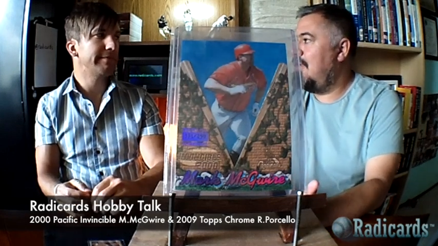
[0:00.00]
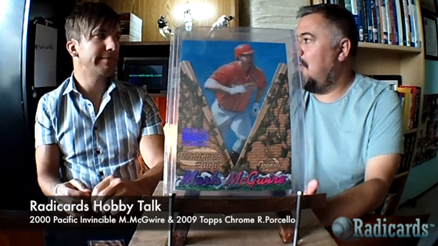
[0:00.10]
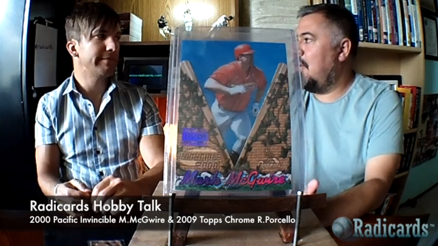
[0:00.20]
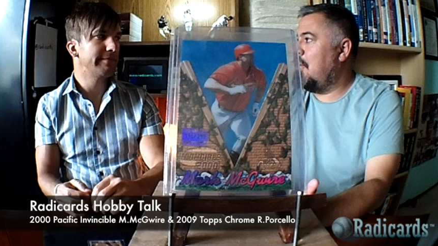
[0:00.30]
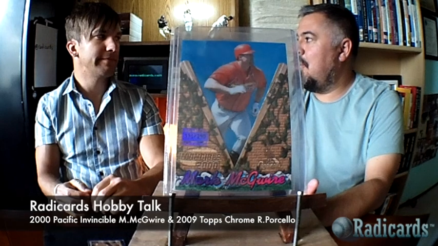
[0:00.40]

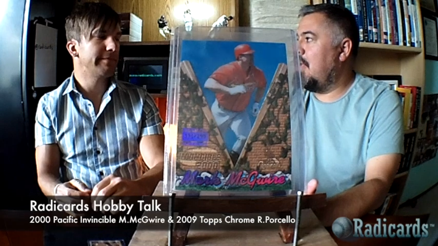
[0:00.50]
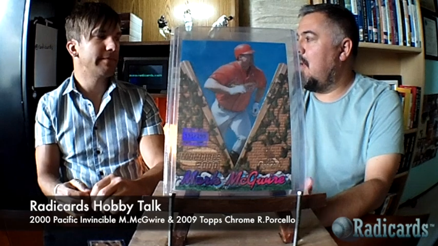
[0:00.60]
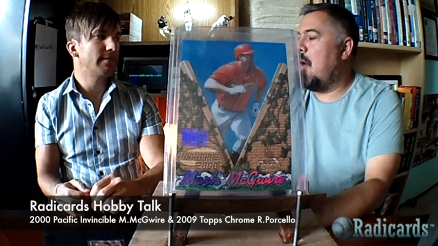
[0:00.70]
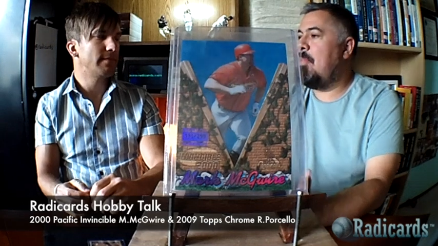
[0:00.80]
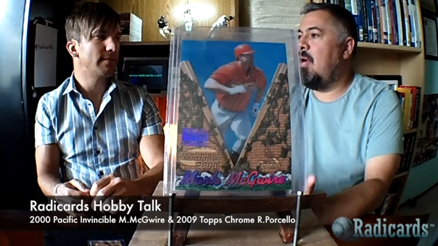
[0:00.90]
Speaker 1: Like
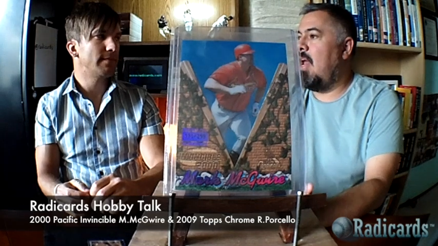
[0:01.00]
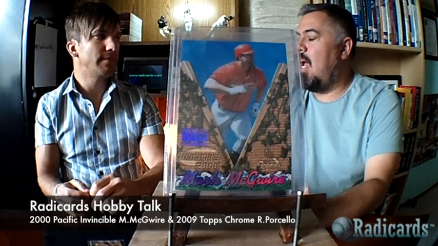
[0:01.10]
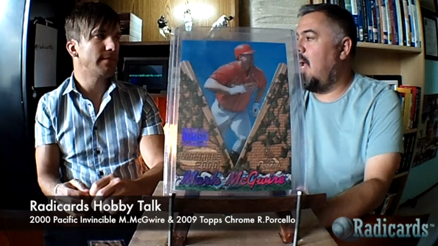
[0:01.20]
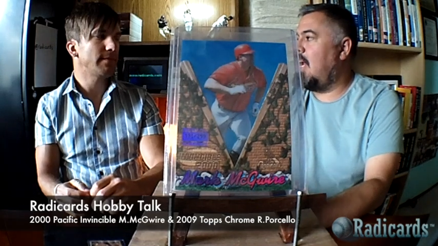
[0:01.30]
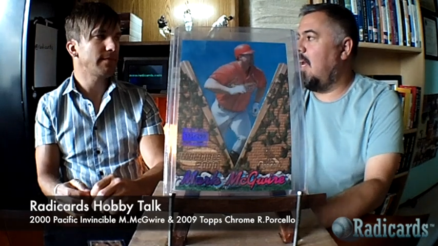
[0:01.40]
Upper
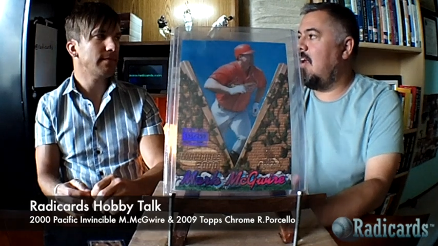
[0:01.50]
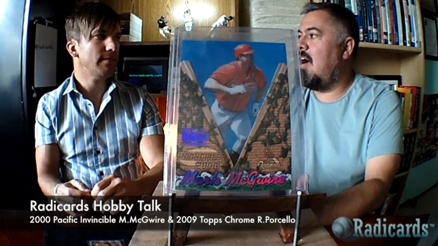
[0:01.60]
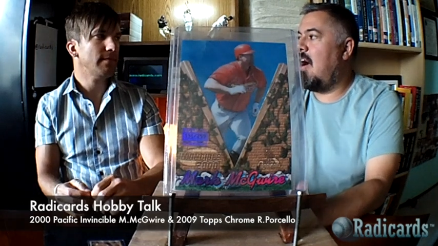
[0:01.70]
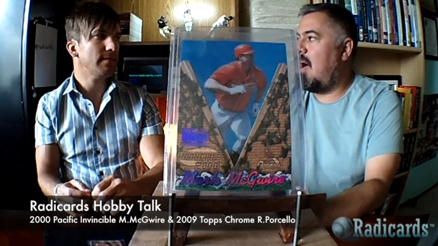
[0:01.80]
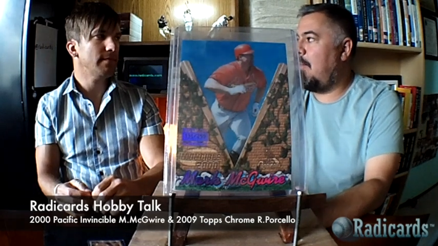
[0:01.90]
Deck and
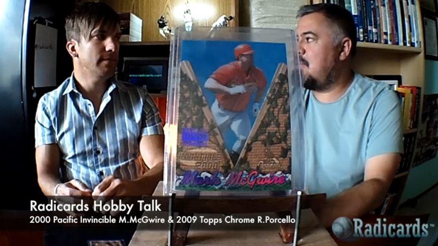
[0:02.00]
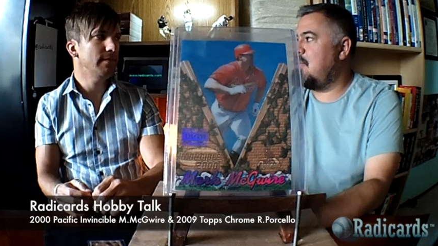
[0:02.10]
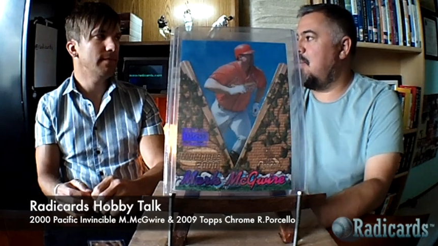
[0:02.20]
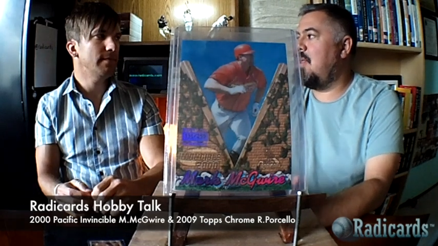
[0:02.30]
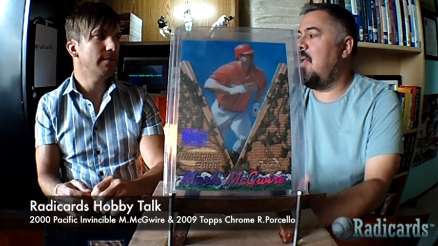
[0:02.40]
Topps, and
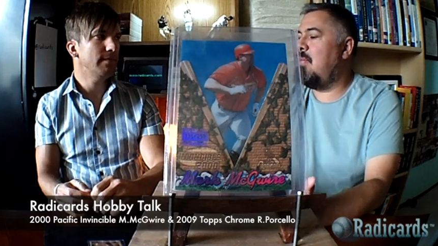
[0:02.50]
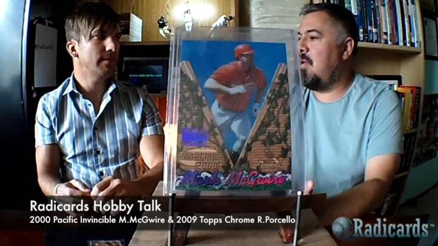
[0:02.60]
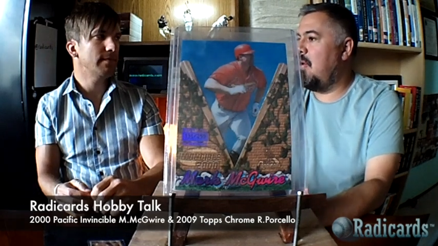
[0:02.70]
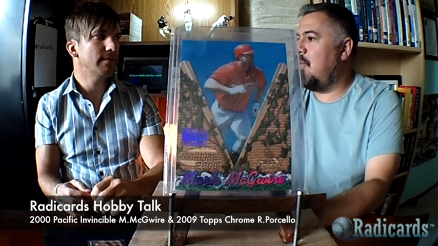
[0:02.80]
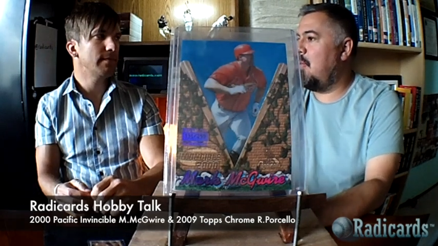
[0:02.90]
what they were
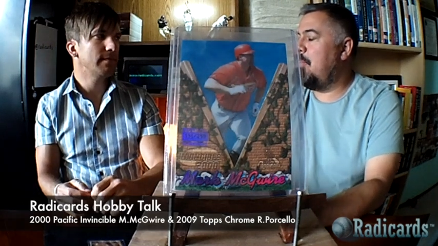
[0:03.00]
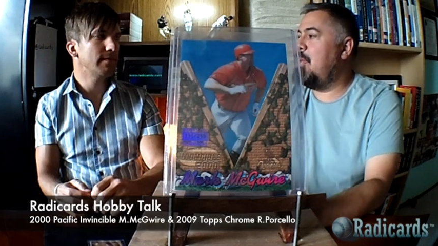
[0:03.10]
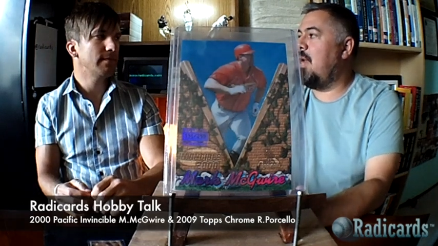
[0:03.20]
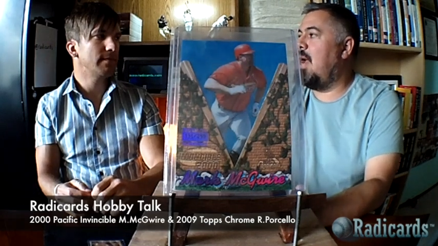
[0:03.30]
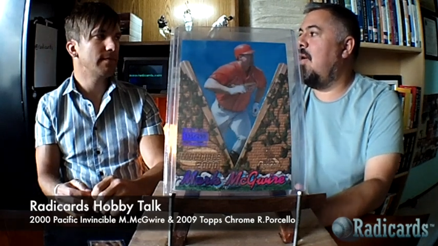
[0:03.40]
were
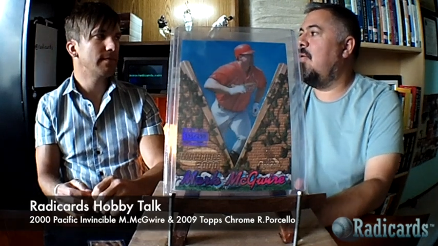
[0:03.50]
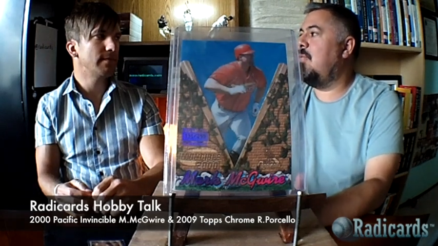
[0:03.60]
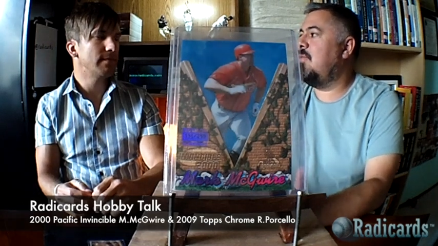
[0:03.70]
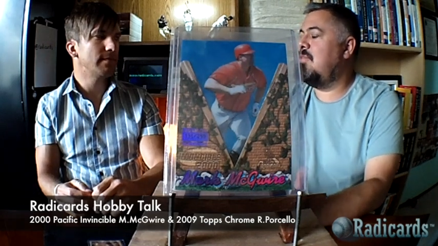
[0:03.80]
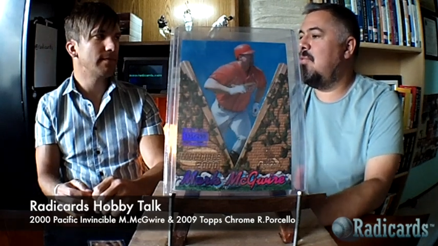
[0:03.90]
putting out
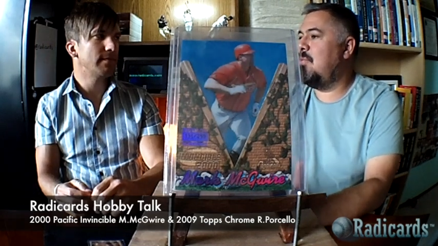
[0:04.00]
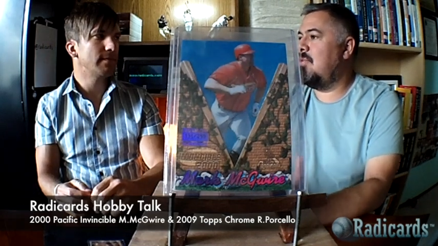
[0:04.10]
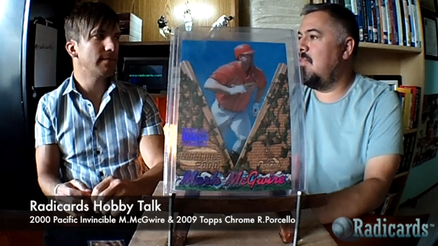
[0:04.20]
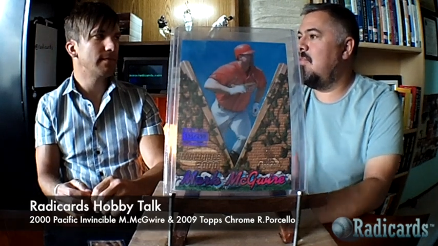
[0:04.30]
was